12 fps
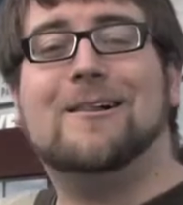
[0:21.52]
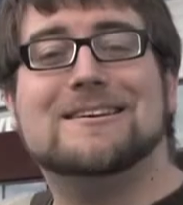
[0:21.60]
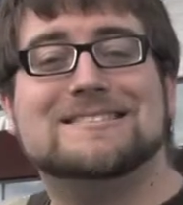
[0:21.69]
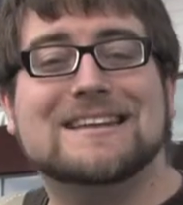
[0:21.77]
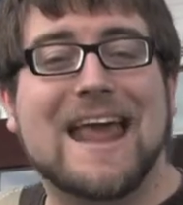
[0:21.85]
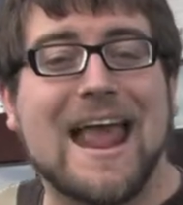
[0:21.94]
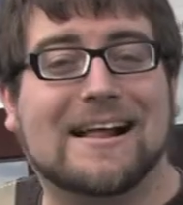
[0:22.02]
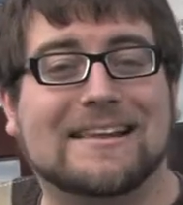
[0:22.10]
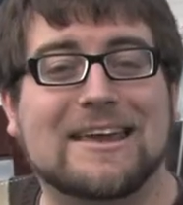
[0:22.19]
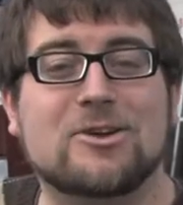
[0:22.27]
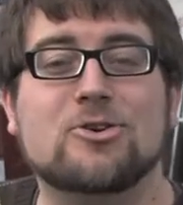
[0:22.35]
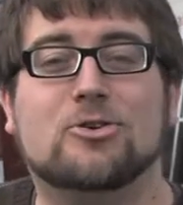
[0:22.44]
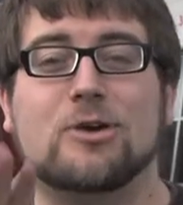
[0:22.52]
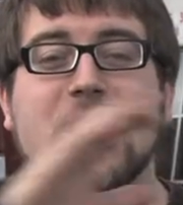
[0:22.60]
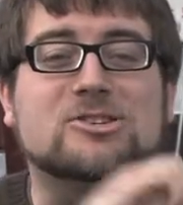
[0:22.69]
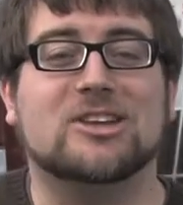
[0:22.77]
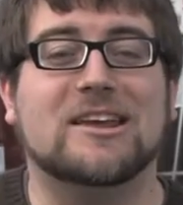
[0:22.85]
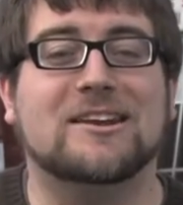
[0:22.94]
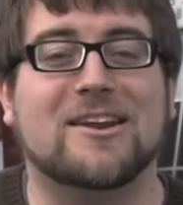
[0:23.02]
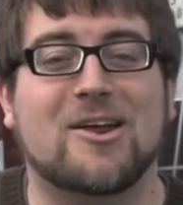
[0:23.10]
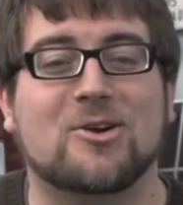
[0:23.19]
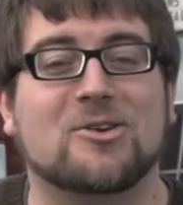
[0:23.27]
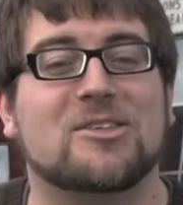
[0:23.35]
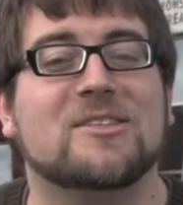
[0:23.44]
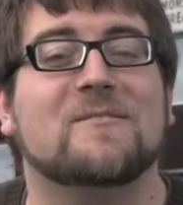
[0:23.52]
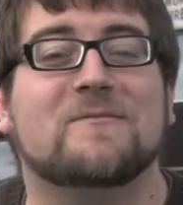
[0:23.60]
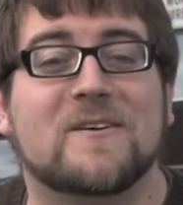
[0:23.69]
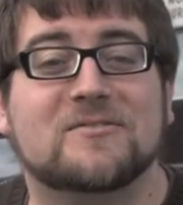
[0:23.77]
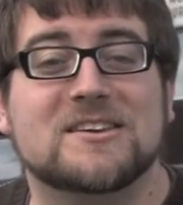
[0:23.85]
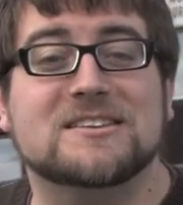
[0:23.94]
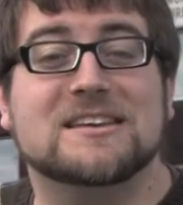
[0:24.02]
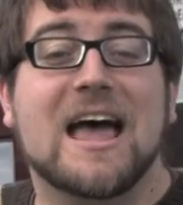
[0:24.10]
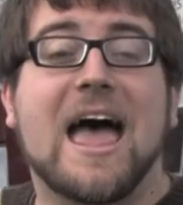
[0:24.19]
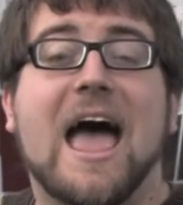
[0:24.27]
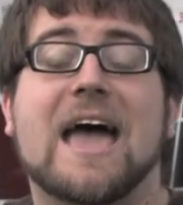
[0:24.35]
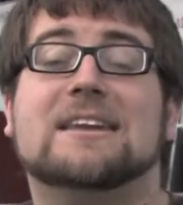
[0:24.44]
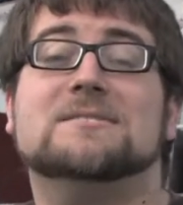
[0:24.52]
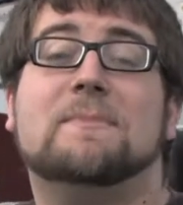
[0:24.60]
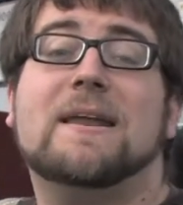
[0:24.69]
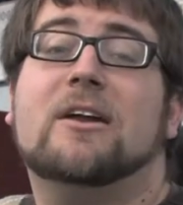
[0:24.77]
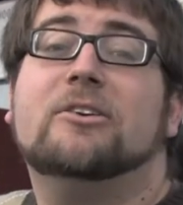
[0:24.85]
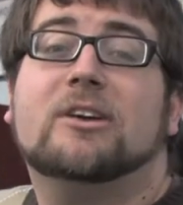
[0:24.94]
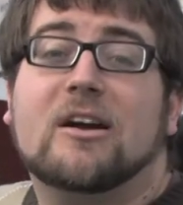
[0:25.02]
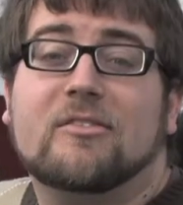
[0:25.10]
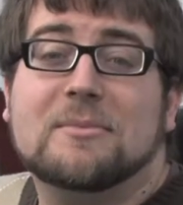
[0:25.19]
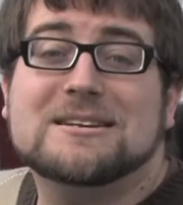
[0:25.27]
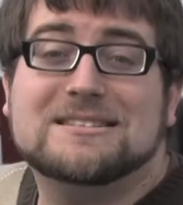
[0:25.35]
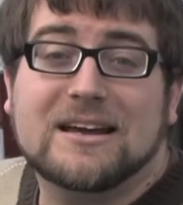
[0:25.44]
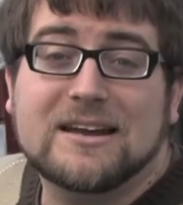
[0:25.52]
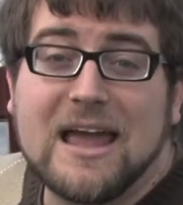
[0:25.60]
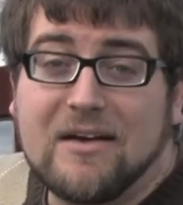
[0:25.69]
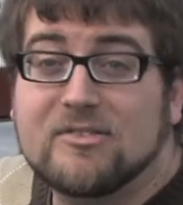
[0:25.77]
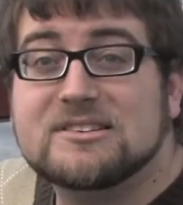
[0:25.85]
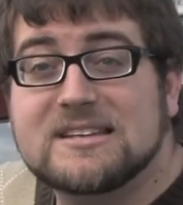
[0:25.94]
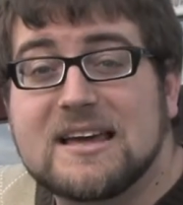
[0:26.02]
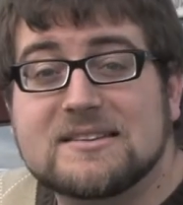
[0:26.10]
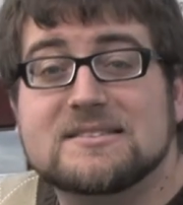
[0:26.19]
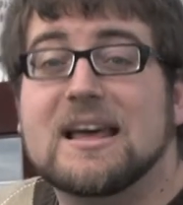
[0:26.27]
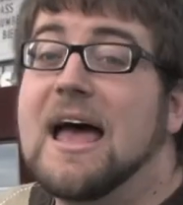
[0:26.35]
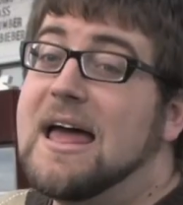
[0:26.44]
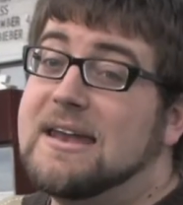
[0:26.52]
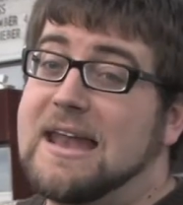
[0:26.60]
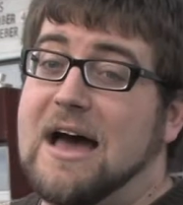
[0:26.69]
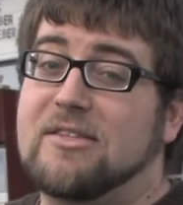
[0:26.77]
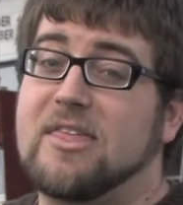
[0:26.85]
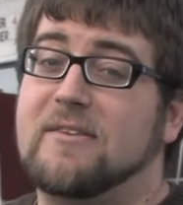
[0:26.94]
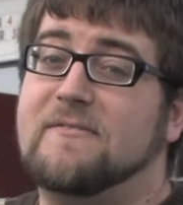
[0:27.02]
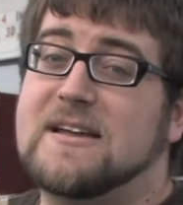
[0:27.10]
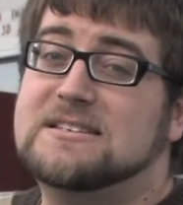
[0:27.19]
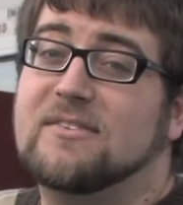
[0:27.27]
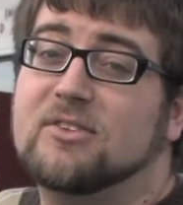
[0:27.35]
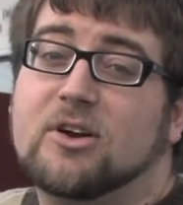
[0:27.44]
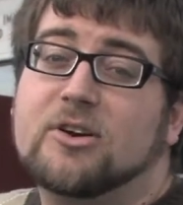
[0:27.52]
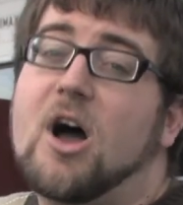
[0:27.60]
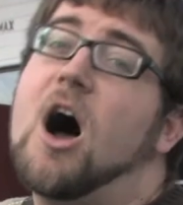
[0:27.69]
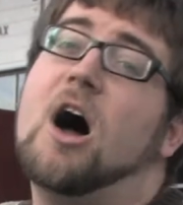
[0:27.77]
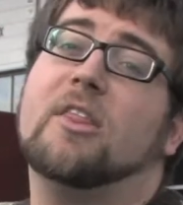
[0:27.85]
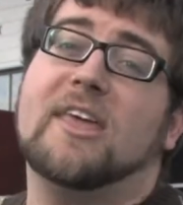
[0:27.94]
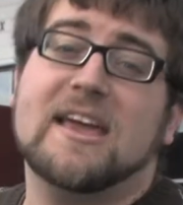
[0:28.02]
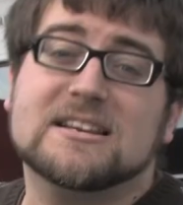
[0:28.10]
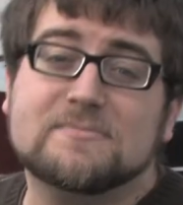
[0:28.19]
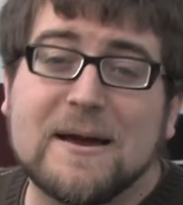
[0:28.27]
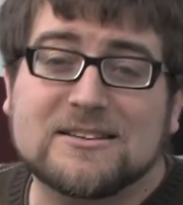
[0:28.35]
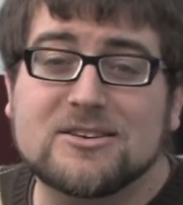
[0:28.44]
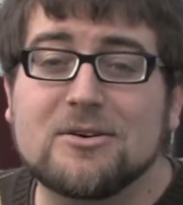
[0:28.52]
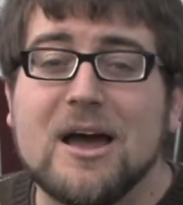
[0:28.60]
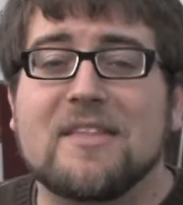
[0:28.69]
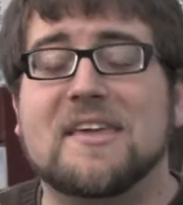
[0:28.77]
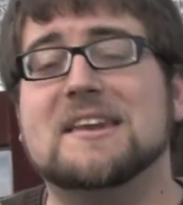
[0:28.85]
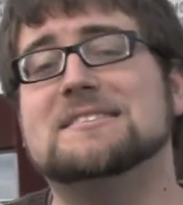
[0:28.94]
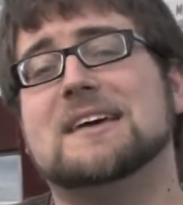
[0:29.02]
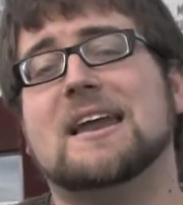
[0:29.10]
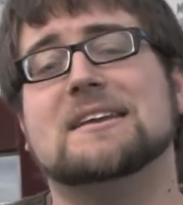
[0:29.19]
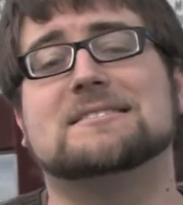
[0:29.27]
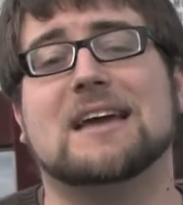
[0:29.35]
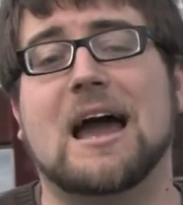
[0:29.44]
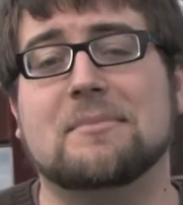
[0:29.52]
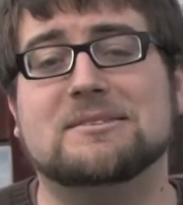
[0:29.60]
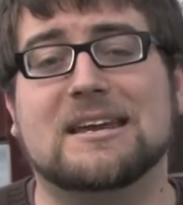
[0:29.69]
is an alien who crash-landed on Earth in the 50s and has been under government study ever since. Now that the feds have learned all they expect to, they decide it's time to